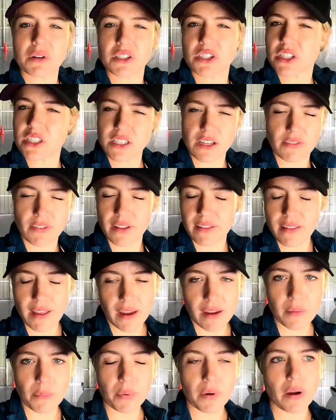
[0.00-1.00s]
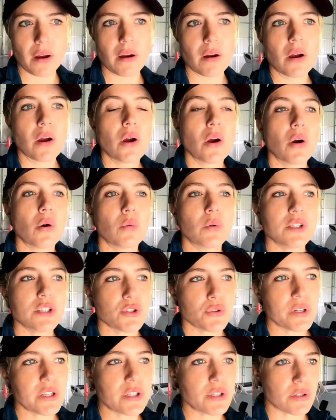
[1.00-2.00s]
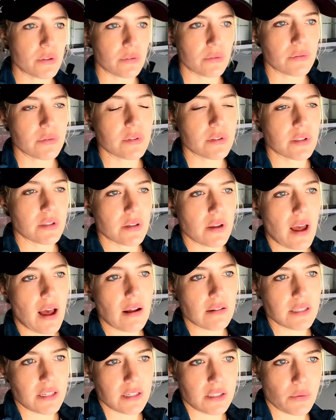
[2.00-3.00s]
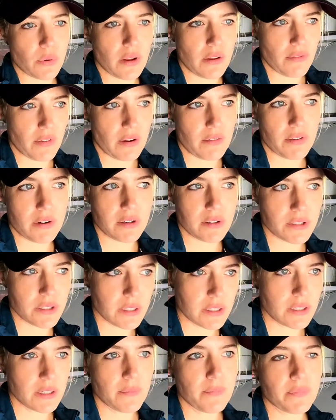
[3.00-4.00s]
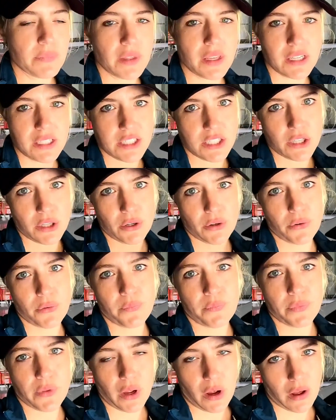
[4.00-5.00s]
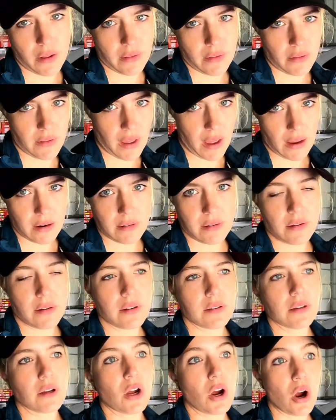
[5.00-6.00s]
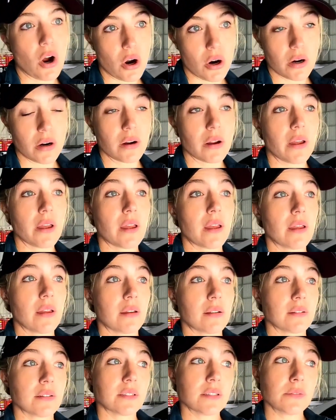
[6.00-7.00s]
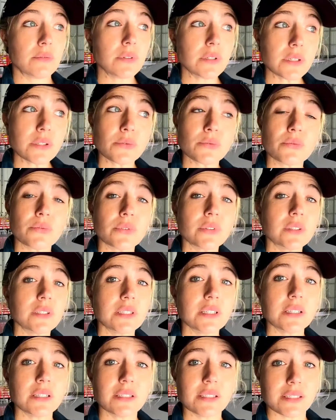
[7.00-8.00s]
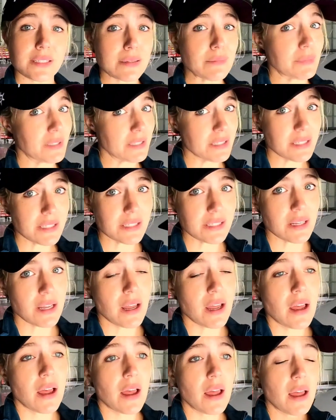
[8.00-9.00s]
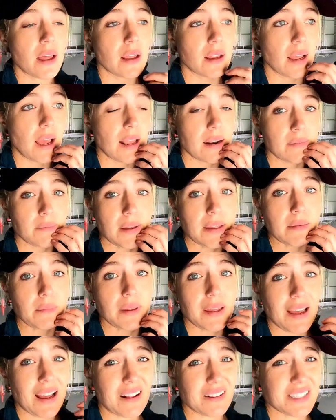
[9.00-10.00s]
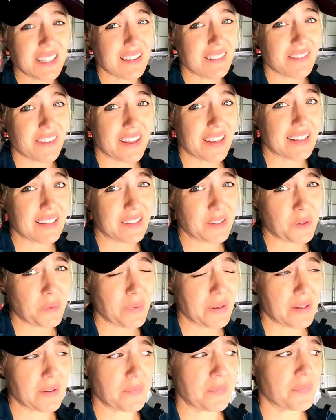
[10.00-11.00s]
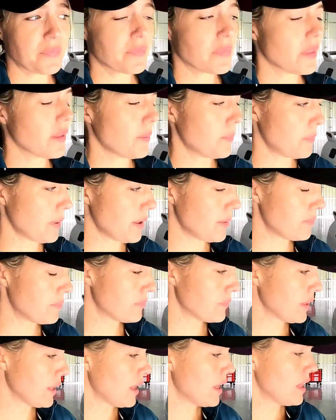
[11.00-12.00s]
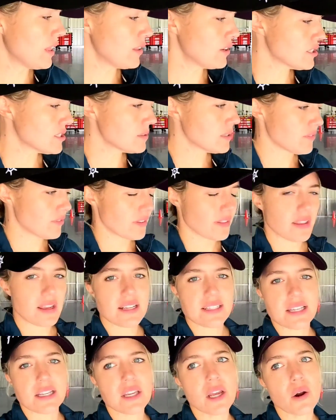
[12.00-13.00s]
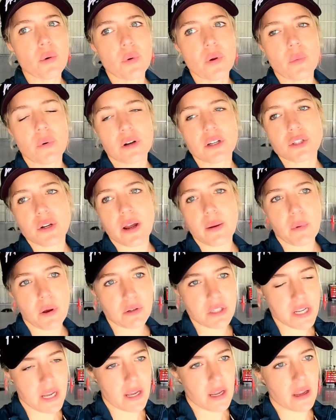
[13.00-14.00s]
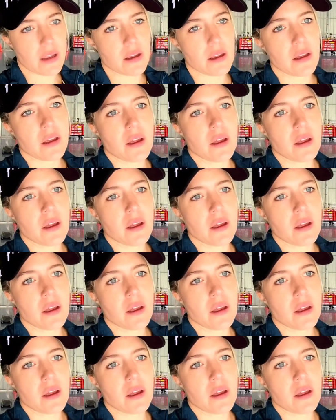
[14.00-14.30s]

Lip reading: a bunch of stuff on that, but we street tuned the Haltech 2500 ECU on that car, and it was really seamless. It kind of made me a Haltech fan a little bit, but there's some different things. I know we want to try Motec.